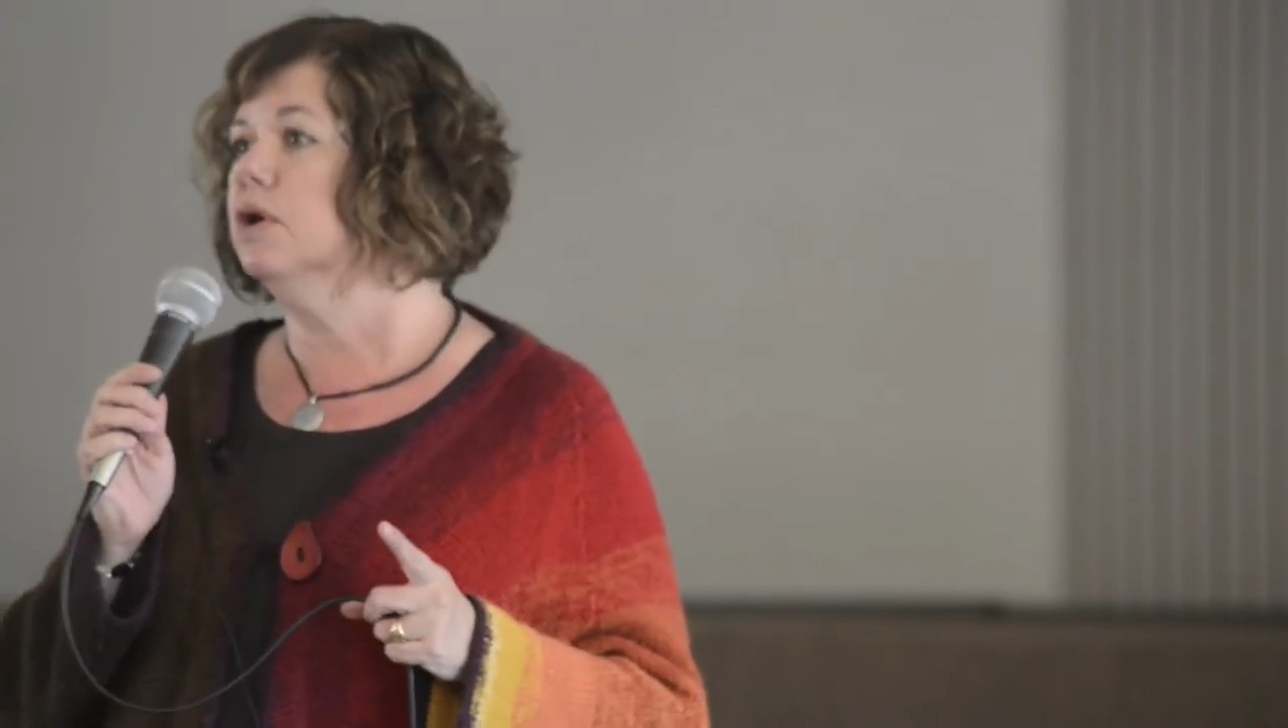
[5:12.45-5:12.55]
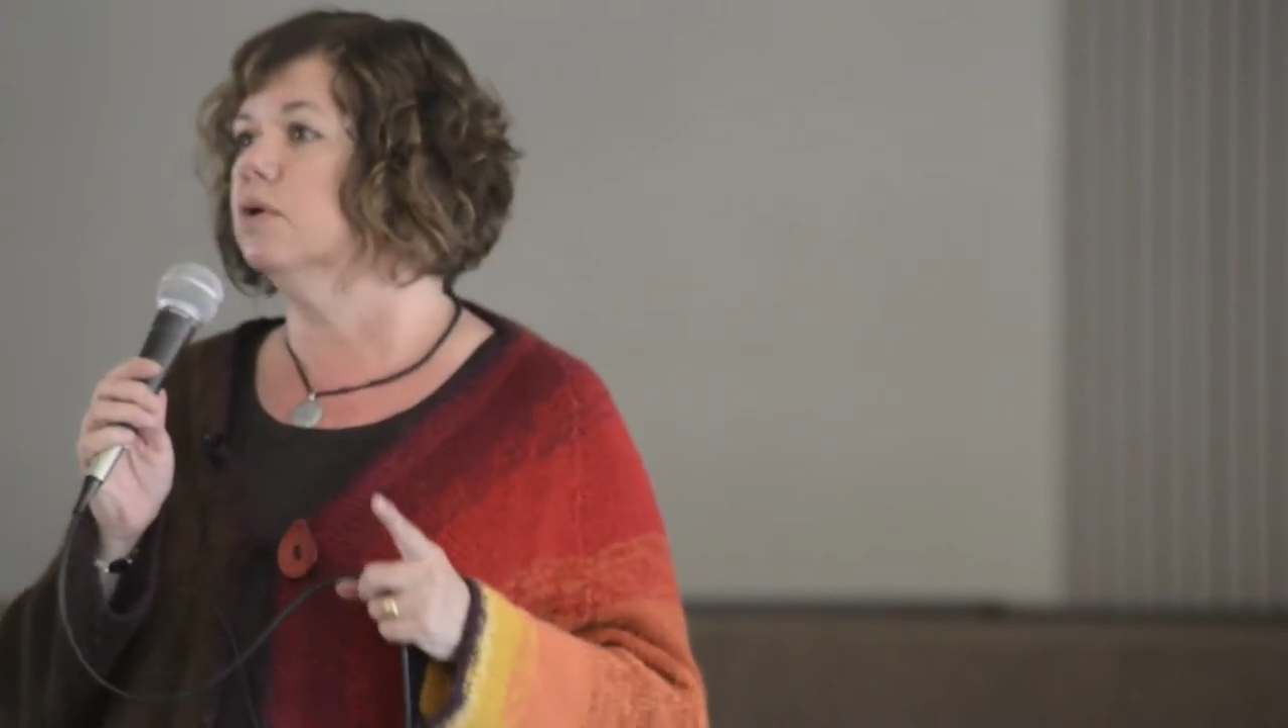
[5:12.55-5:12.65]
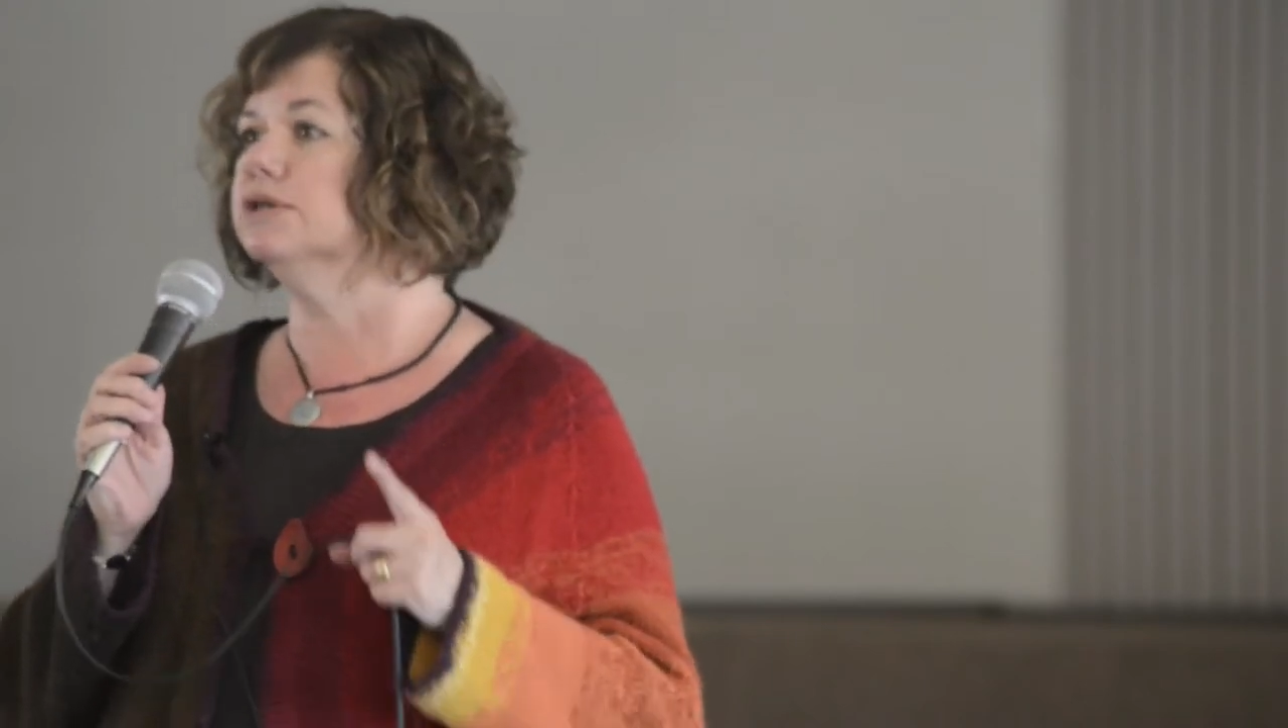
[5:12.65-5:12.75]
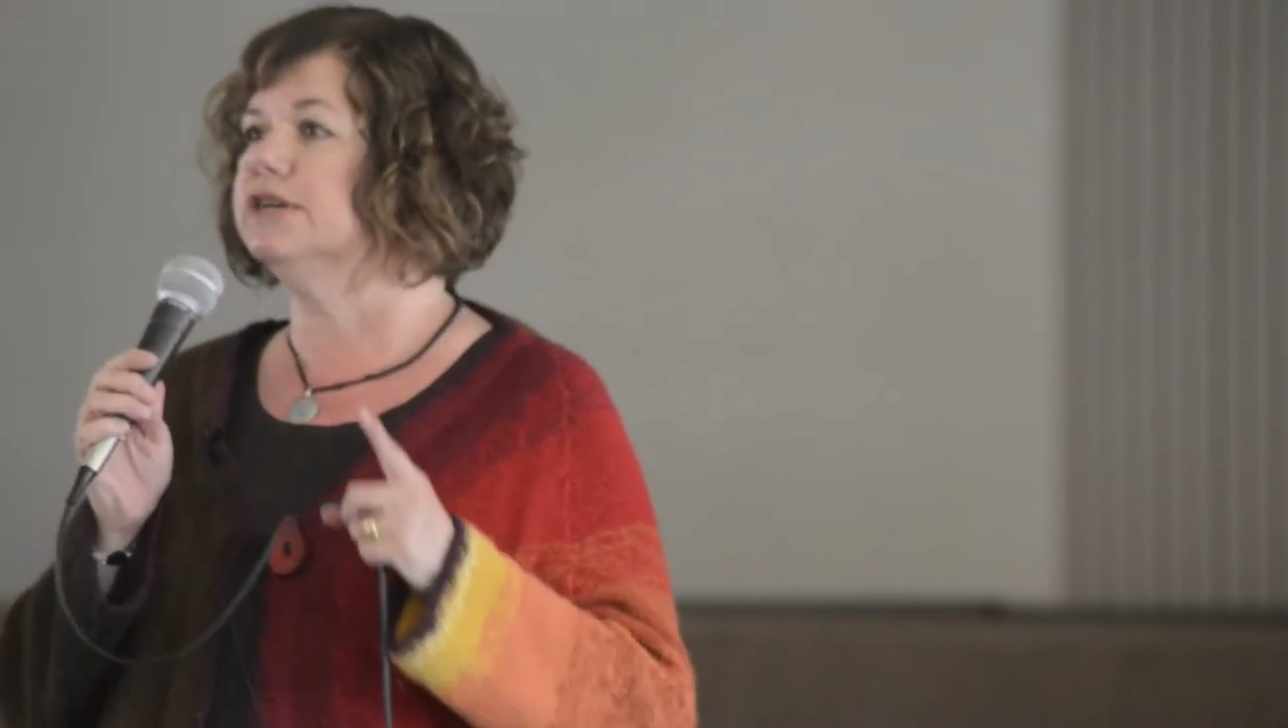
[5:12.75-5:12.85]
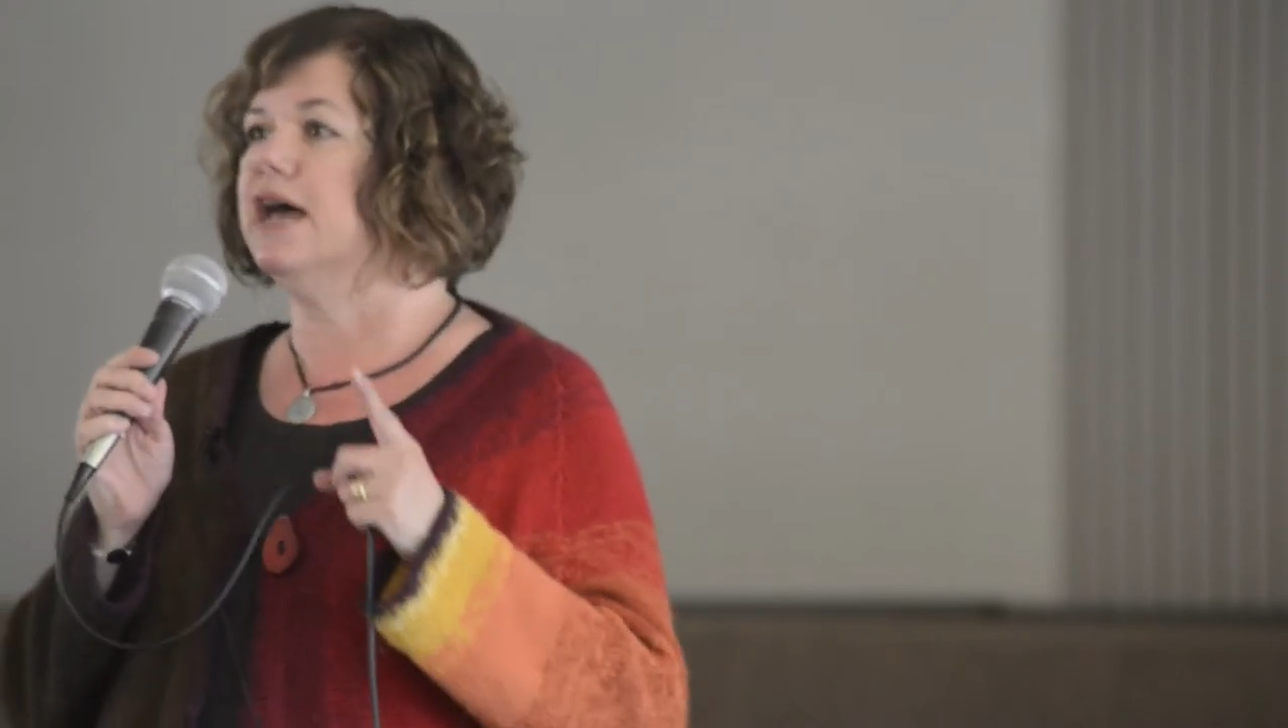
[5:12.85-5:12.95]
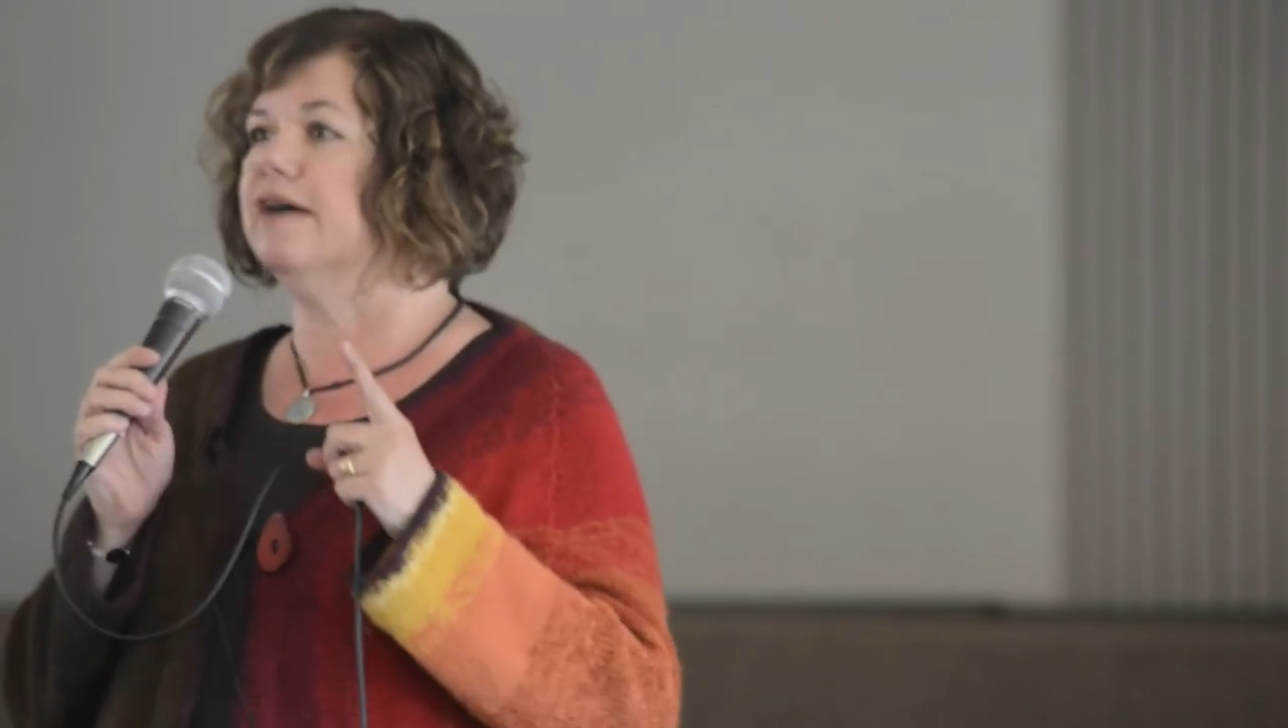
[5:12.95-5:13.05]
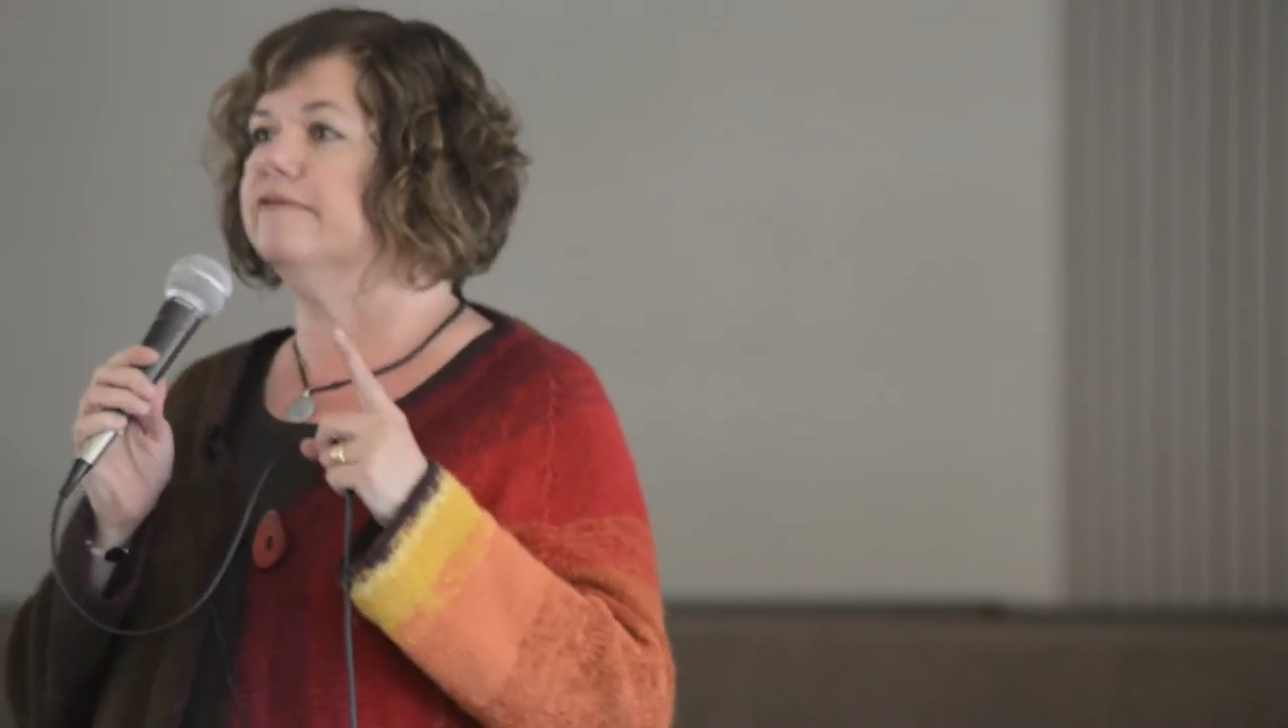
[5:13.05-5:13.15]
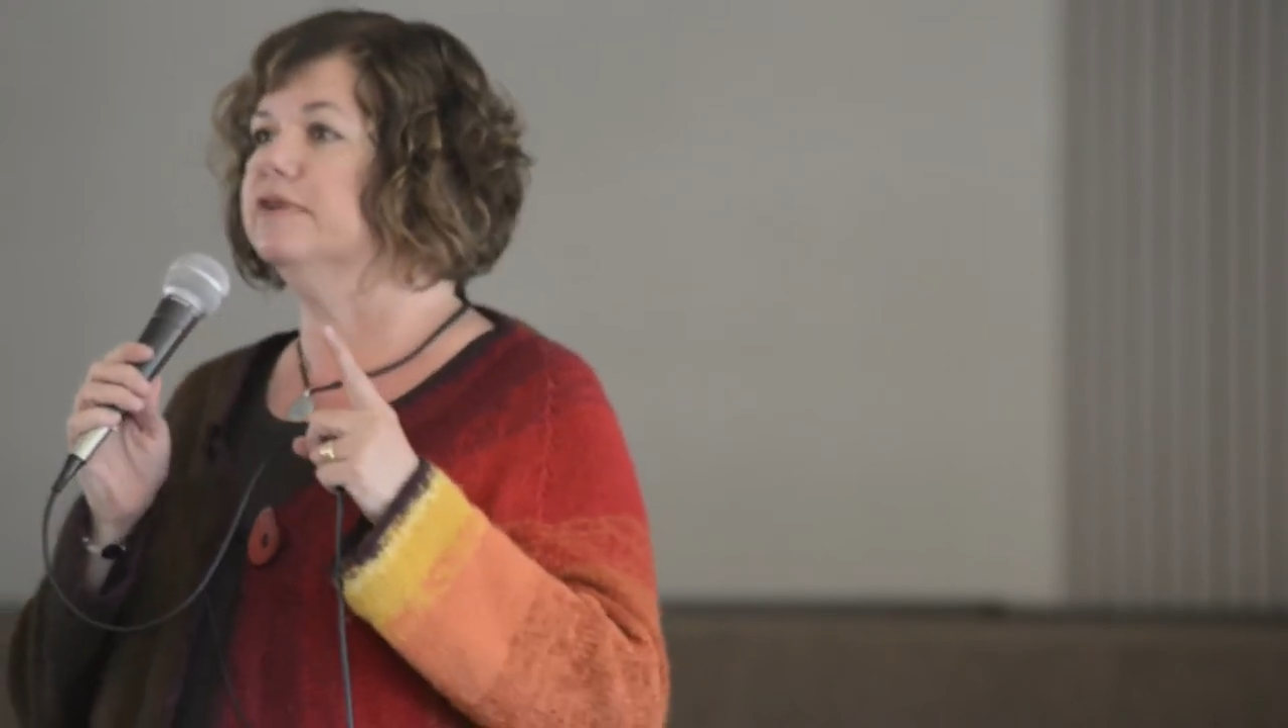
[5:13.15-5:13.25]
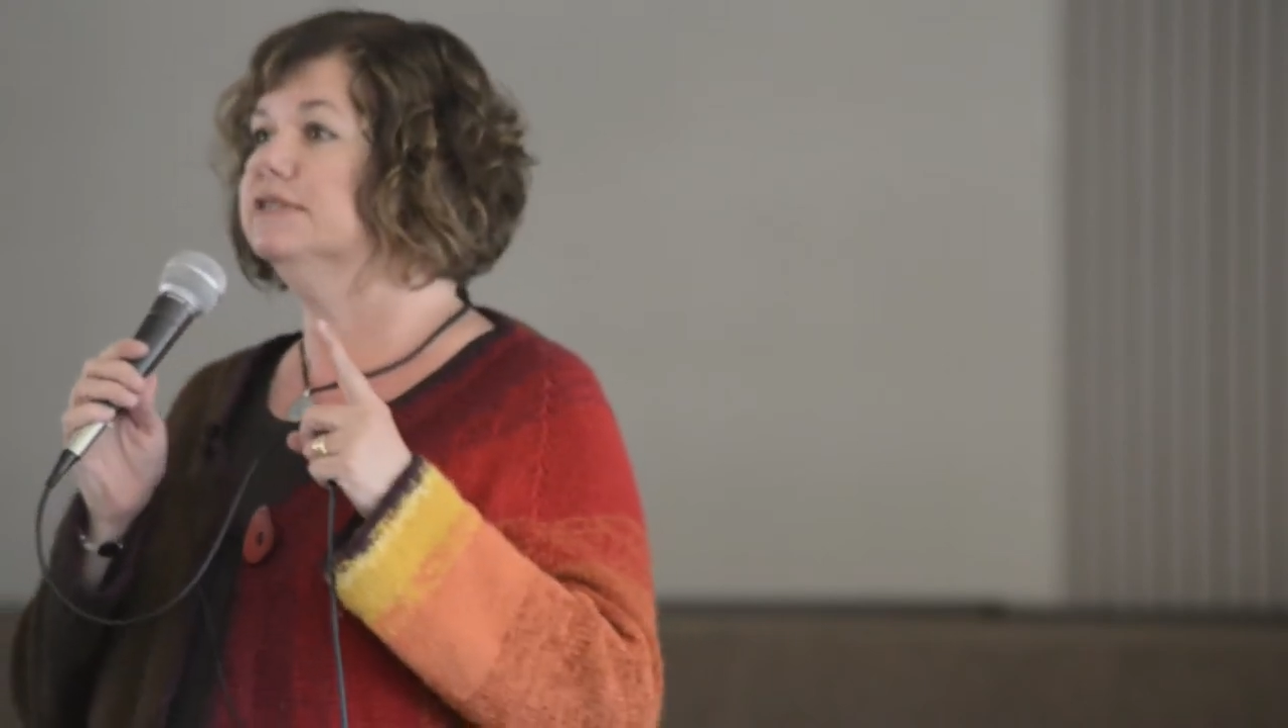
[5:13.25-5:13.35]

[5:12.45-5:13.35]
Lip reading: or to have